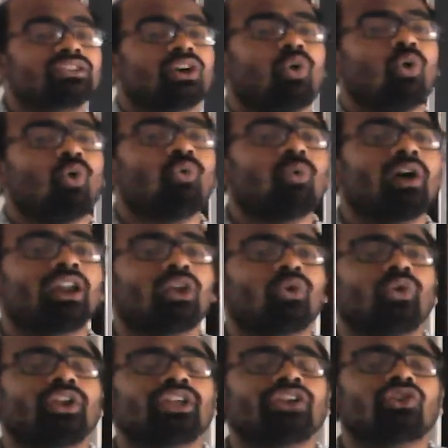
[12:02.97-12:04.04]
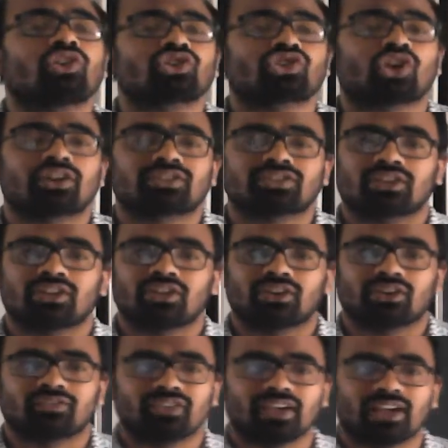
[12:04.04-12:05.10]
overloading or short circuit
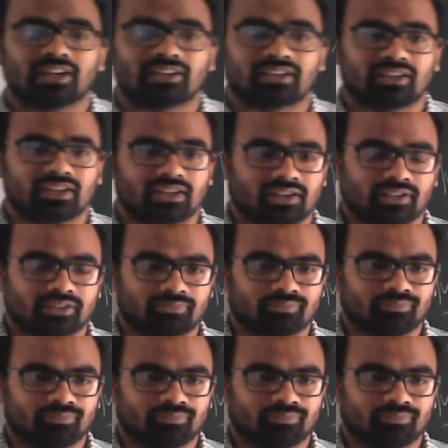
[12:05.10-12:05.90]
of the electric current.